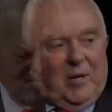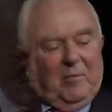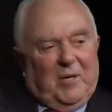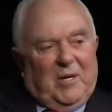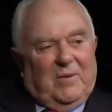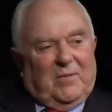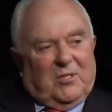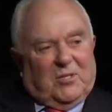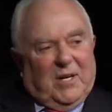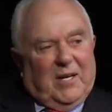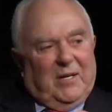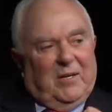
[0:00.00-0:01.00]
I mean, I have to
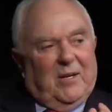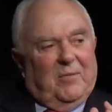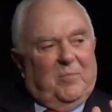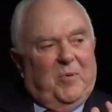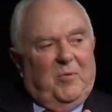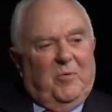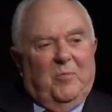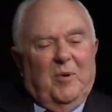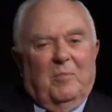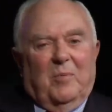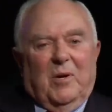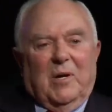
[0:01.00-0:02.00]
say, you, have you
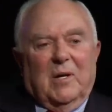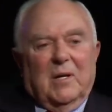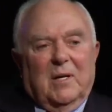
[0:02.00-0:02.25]
remember